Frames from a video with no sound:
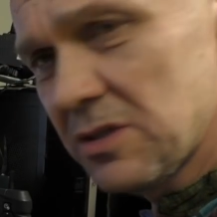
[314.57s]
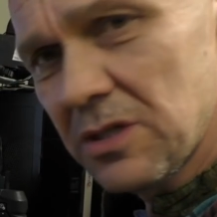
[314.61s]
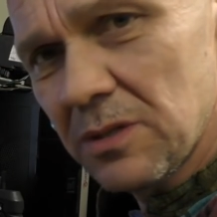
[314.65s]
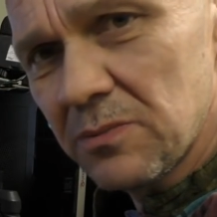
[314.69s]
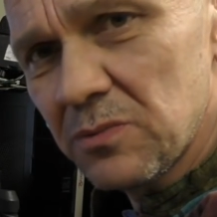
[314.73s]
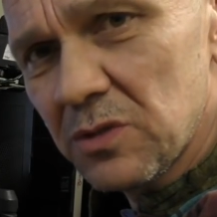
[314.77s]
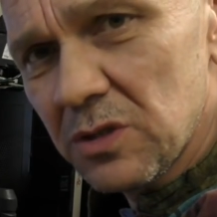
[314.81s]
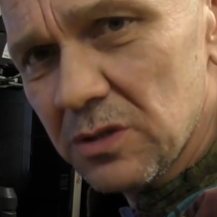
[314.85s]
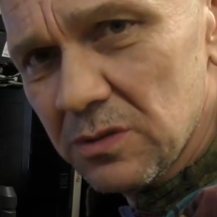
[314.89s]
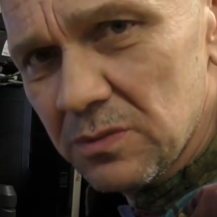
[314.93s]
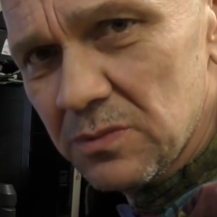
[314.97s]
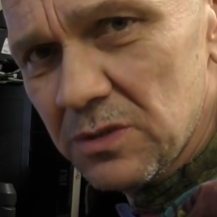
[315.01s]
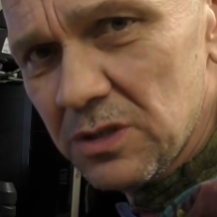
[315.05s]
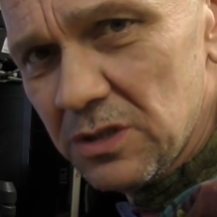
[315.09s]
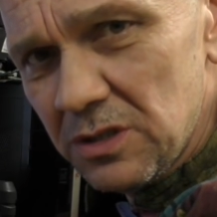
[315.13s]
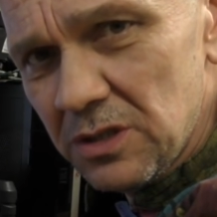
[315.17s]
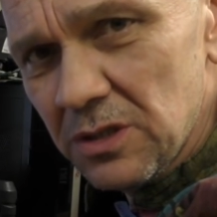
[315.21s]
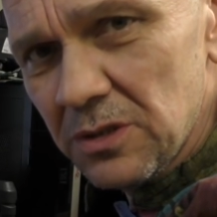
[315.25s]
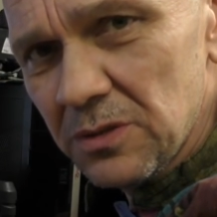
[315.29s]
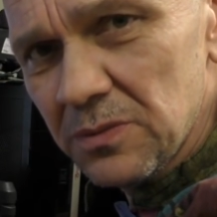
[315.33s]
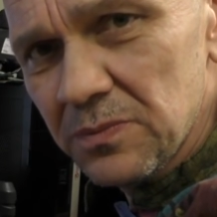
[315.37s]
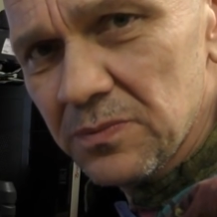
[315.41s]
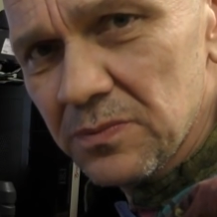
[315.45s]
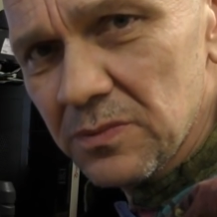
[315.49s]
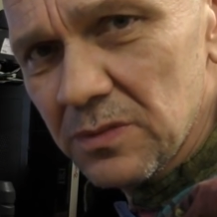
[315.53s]
Sometimes you
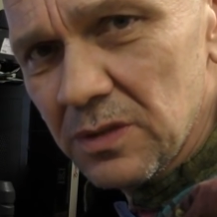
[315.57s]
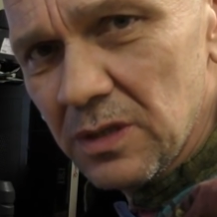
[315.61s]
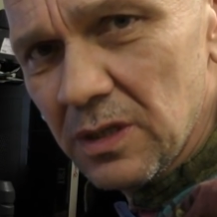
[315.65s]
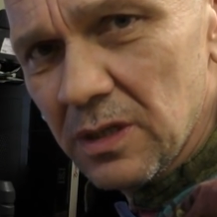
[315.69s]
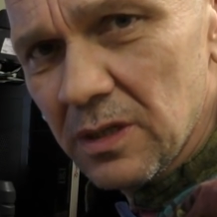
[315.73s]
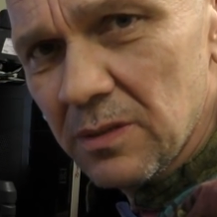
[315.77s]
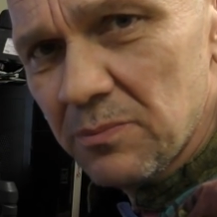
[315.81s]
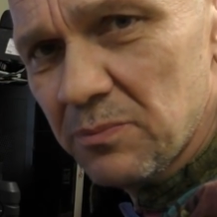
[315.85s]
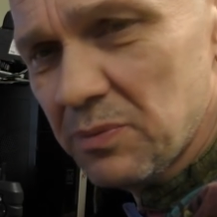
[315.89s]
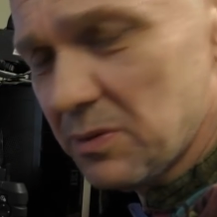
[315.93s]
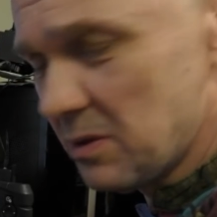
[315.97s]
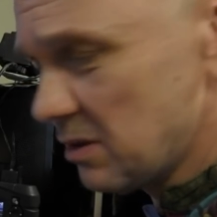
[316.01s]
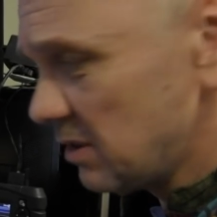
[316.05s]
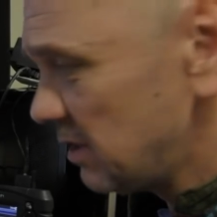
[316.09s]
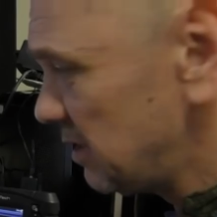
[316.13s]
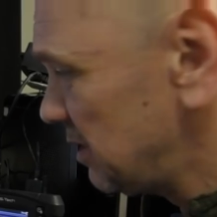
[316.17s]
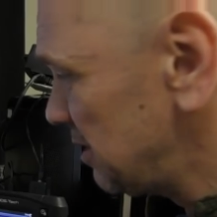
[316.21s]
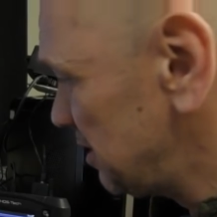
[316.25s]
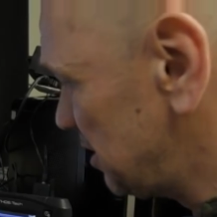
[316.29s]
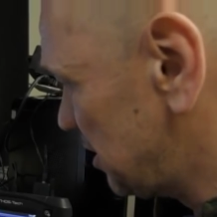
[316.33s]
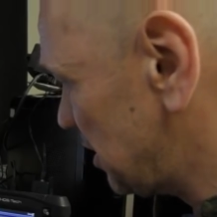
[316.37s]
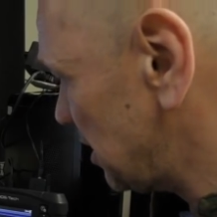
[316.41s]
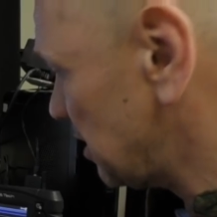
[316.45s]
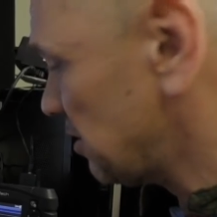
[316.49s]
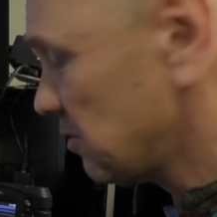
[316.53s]
do, yeah. But
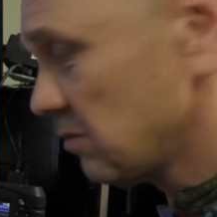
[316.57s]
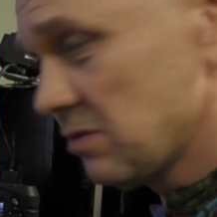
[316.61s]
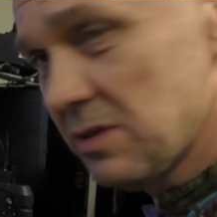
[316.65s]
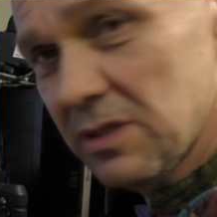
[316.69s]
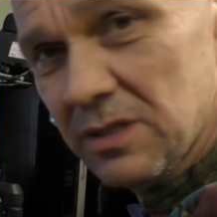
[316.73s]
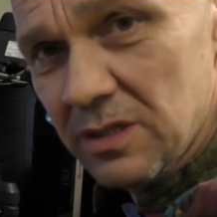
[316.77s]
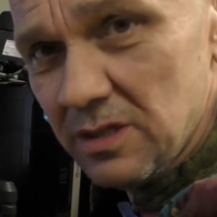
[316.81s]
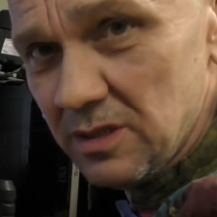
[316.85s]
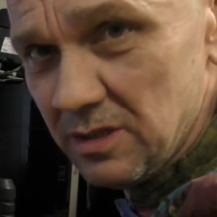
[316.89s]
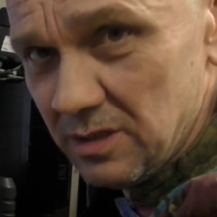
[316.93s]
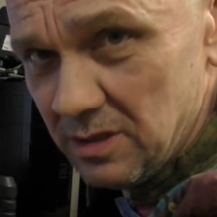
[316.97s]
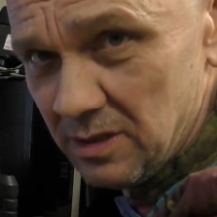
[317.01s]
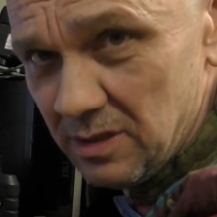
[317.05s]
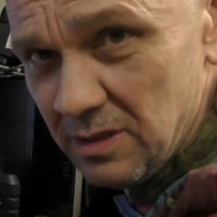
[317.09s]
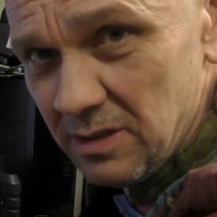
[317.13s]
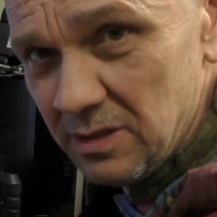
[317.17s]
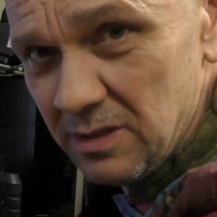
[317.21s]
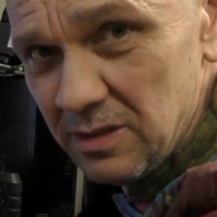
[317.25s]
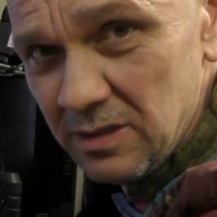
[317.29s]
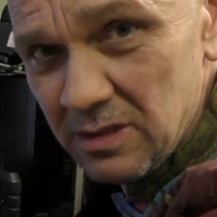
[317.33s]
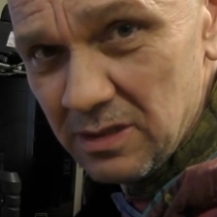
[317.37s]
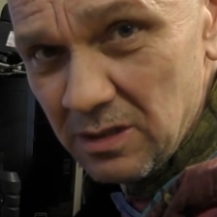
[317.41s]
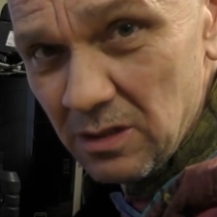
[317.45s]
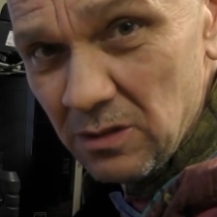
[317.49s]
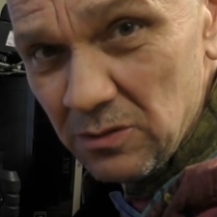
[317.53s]
in general, this
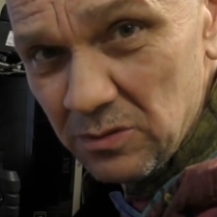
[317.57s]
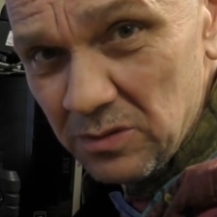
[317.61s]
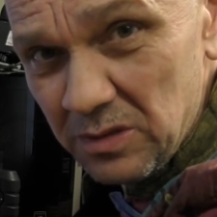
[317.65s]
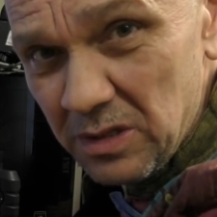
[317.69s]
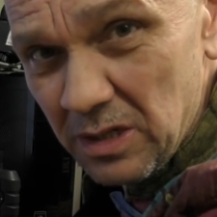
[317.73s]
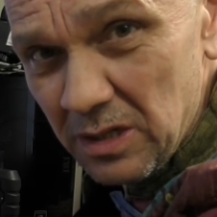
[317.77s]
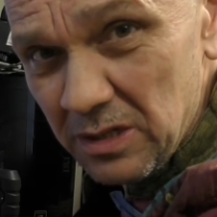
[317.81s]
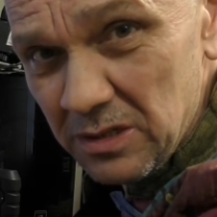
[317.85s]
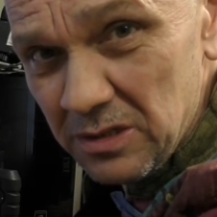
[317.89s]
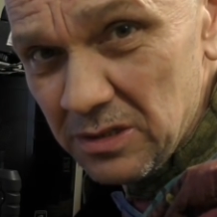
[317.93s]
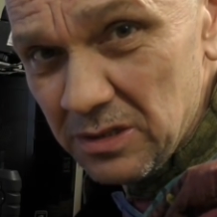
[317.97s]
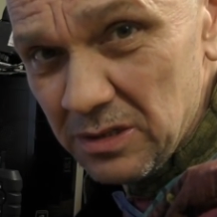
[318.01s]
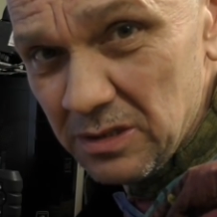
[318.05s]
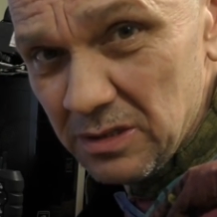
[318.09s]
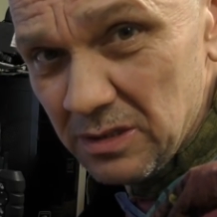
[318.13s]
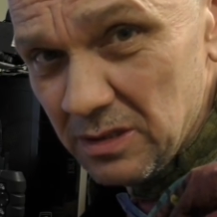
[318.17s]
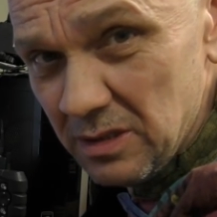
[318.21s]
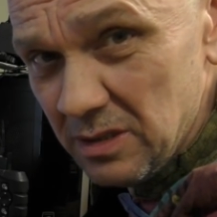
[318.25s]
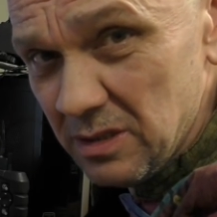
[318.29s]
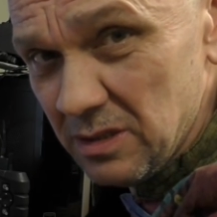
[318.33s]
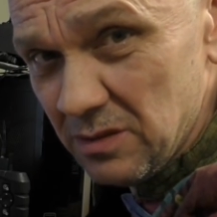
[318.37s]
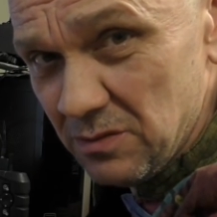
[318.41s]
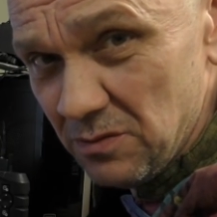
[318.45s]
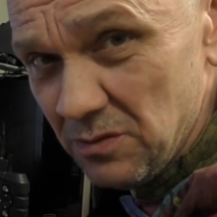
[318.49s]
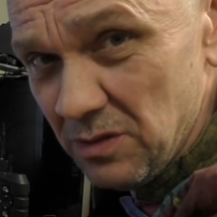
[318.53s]
is gold dust.
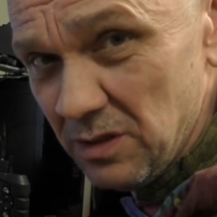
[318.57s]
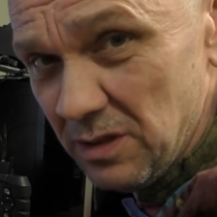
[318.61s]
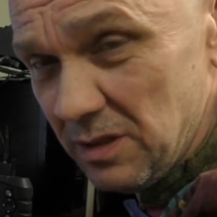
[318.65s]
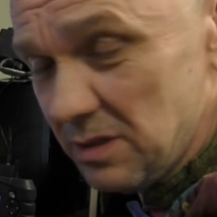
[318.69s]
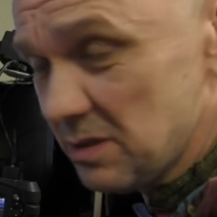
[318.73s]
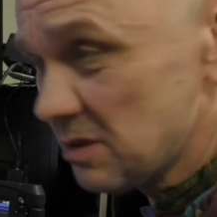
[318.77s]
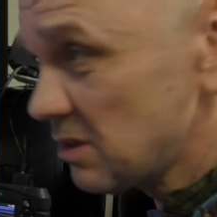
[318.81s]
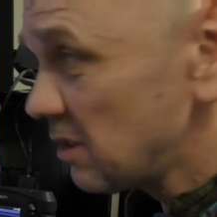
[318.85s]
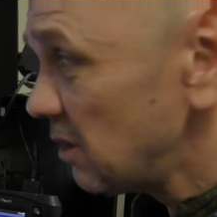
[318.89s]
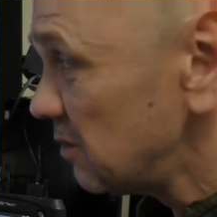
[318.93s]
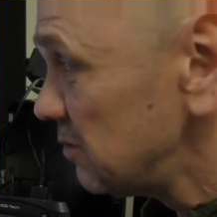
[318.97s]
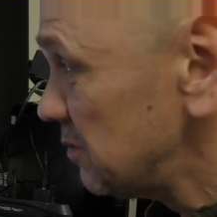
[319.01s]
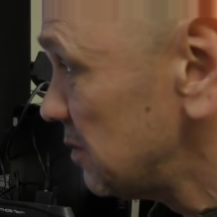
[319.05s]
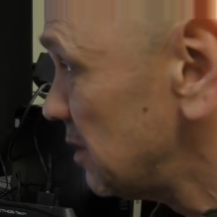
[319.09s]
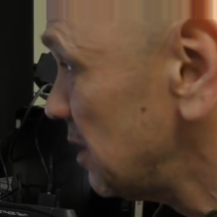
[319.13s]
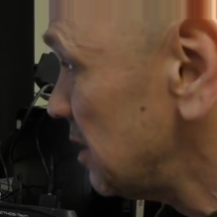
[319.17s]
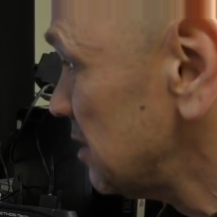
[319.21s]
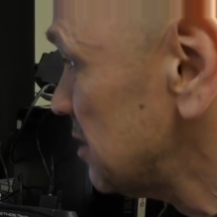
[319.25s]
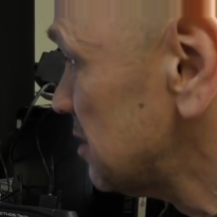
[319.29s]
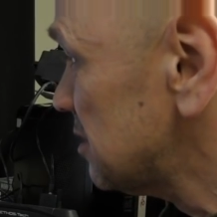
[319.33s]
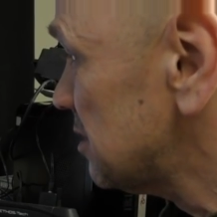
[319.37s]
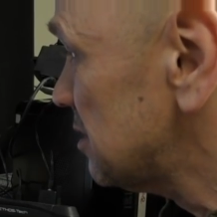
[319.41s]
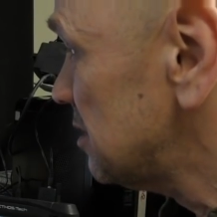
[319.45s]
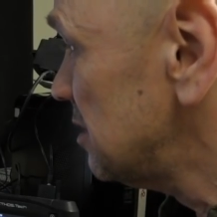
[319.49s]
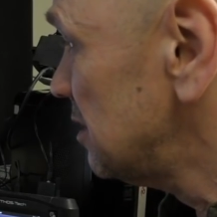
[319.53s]
This really is gold
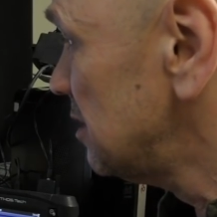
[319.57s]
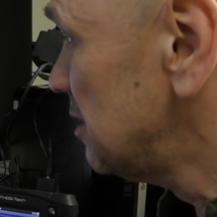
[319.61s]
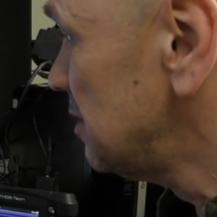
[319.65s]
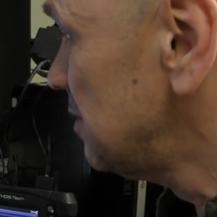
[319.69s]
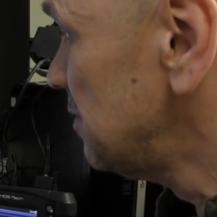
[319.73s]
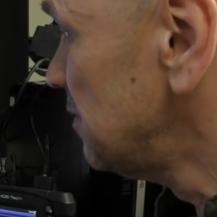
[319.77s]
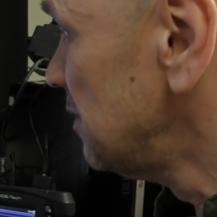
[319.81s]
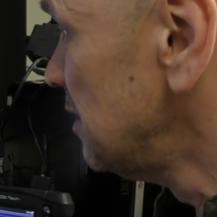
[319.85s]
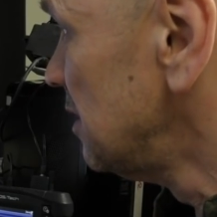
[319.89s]
dust, yeah.